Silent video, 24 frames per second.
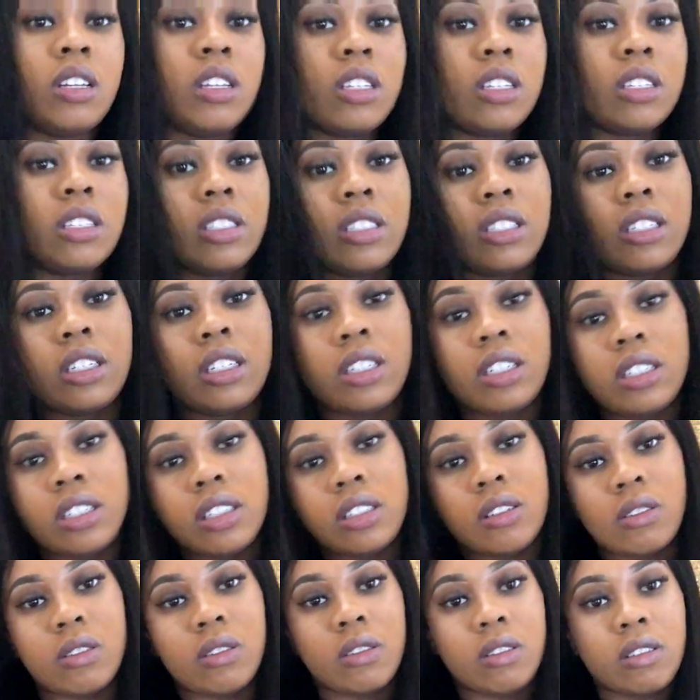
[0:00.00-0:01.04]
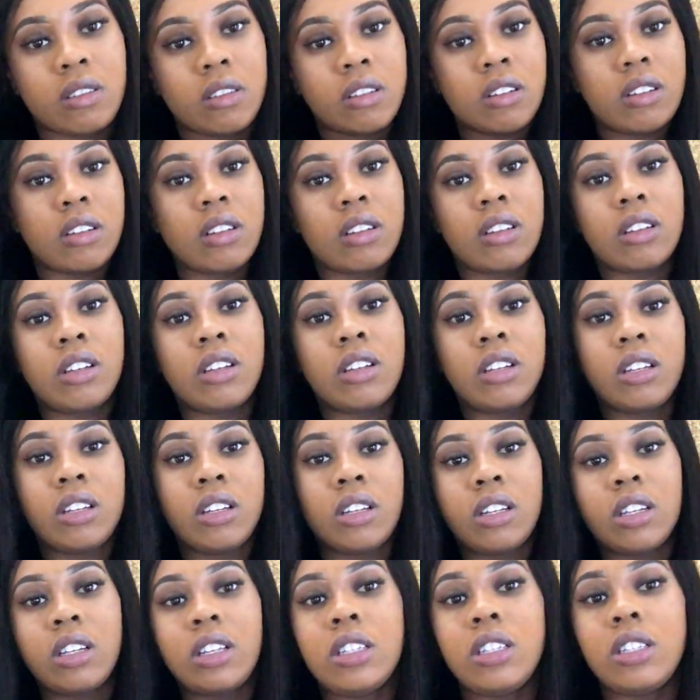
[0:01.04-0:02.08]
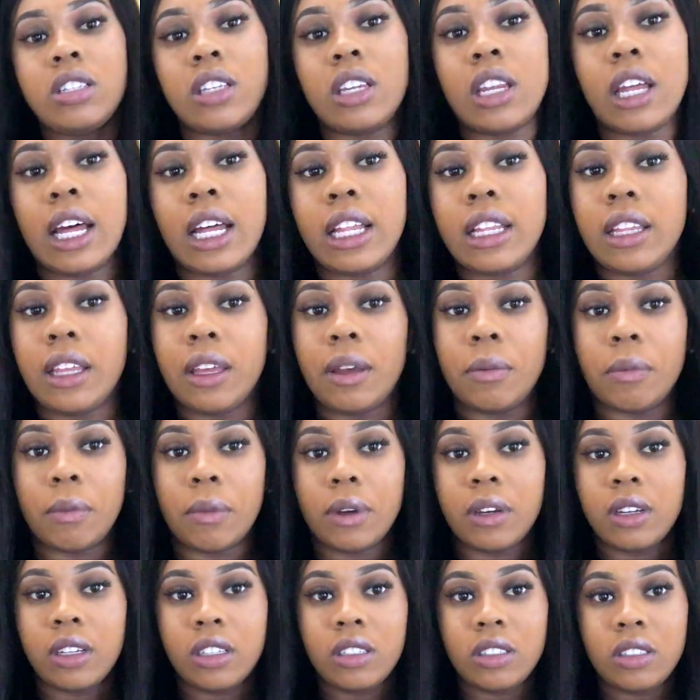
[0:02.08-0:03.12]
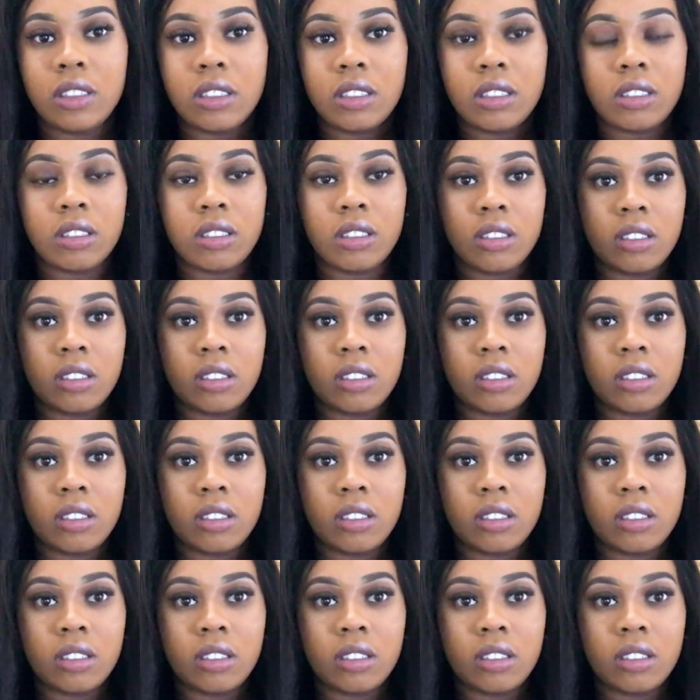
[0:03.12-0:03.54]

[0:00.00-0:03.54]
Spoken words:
See, so it's not that much.